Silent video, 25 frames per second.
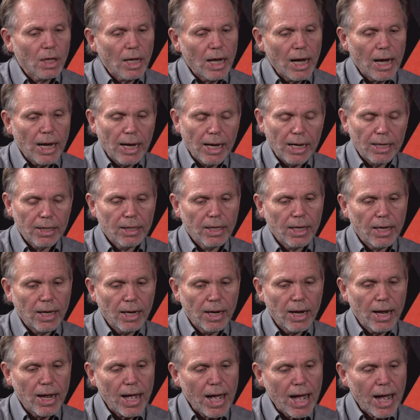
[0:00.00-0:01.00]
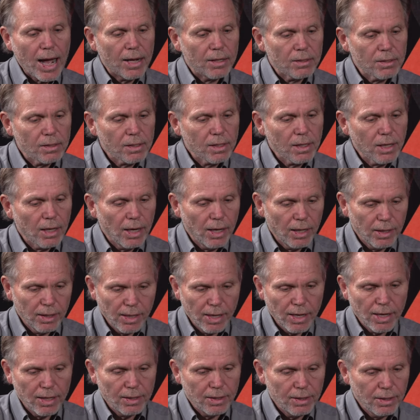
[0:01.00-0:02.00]
uh, can I ask
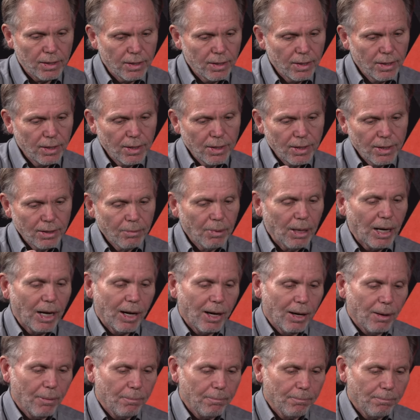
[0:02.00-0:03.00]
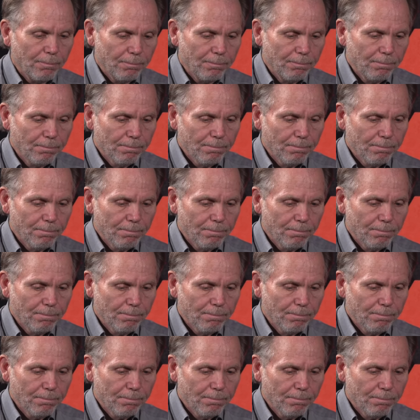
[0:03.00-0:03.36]
again um,